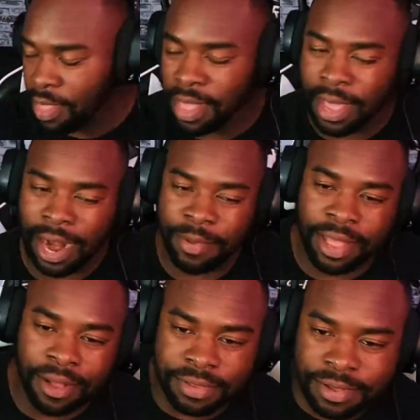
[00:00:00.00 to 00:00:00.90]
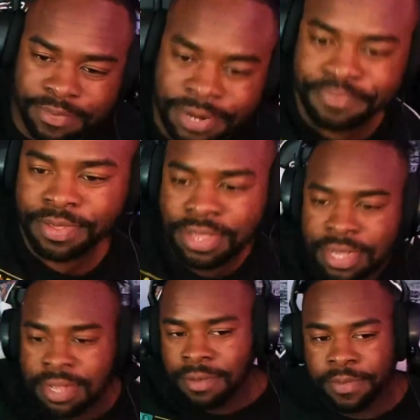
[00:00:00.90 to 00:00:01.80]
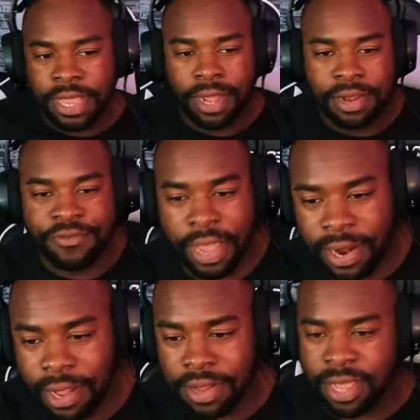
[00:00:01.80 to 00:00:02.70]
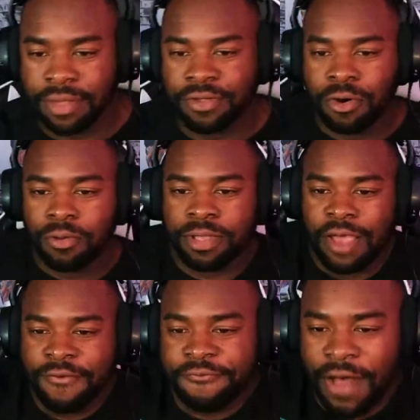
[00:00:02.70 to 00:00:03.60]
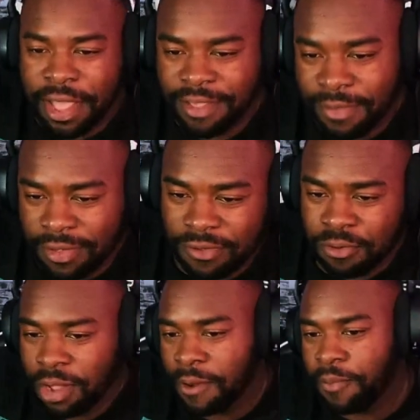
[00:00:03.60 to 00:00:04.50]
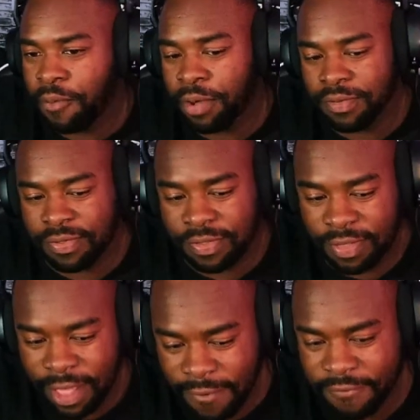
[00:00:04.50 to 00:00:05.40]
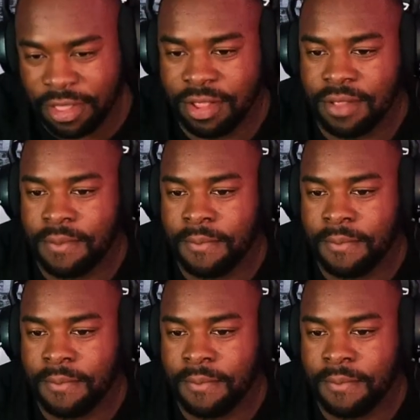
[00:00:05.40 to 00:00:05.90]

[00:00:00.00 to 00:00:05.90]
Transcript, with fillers: Gotta be healthy, but but yeah, let's check it out. Okay, so Kevin Feige makes twelve point seven